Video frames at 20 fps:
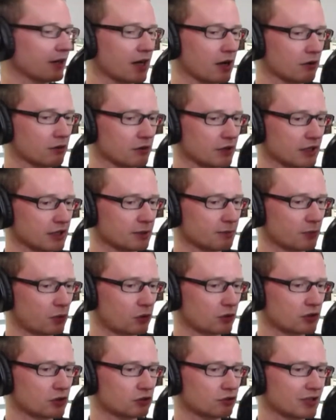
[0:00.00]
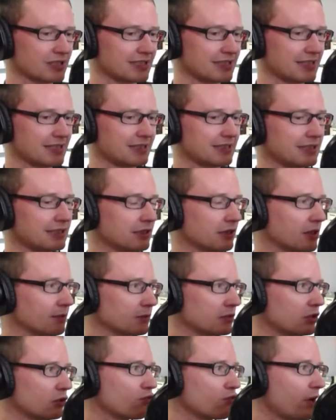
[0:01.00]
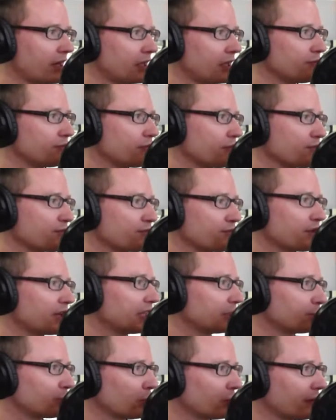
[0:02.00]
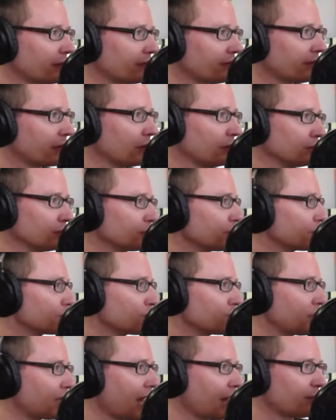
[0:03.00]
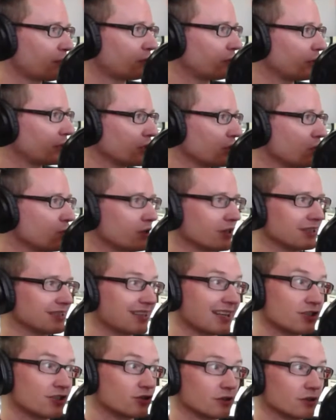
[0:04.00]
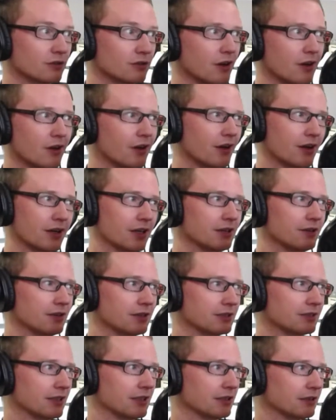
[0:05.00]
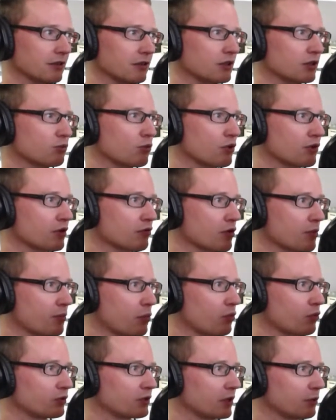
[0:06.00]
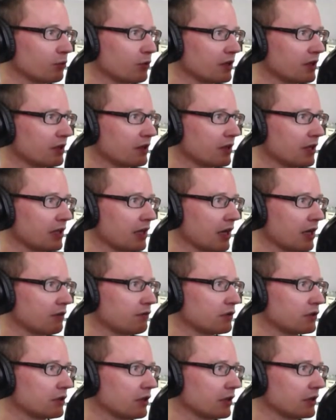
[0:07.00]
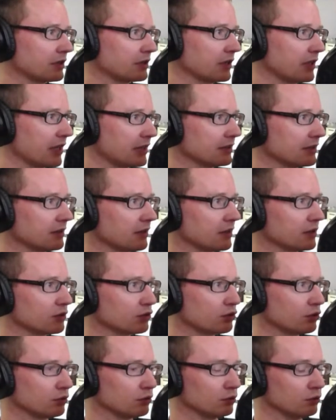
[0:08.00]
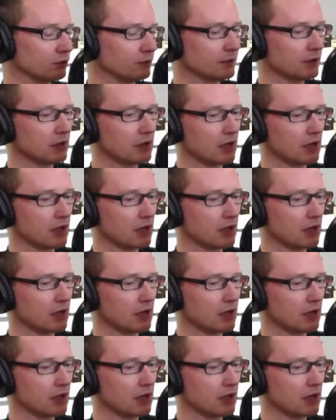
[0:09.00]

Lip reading: Now, it's important to stress this data comes directly from Facebook itself. So there should be absolutely no contention in this data. It's what they're reporting within the Advertising Insights tool.